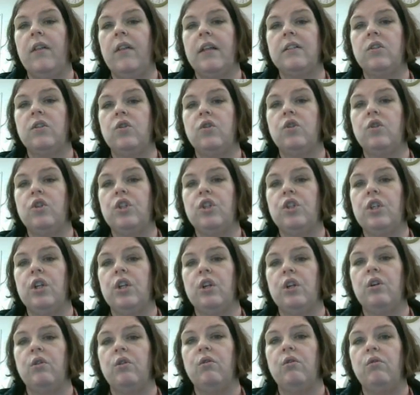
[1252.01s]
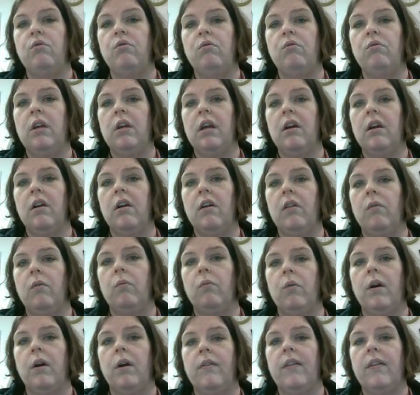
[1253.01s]
That's 2. Carry the
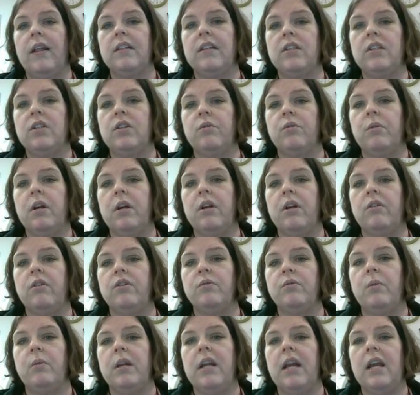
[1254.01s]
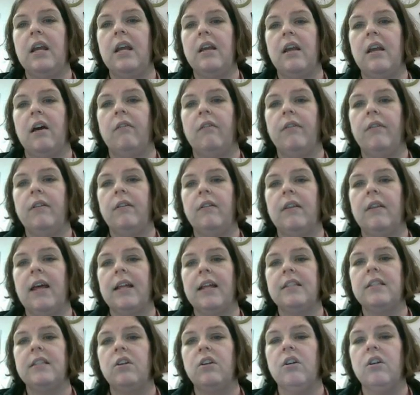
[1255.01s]
1. That's 328 Kelvin.
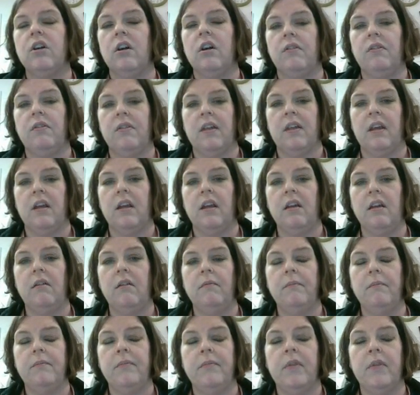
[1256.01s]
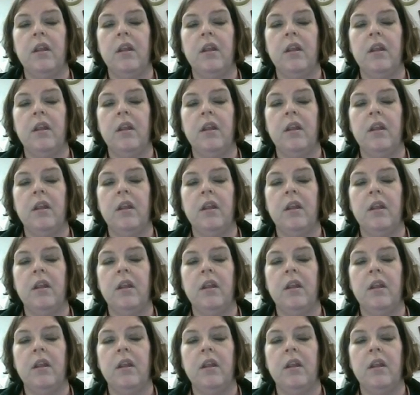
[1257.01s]
That's a good thing.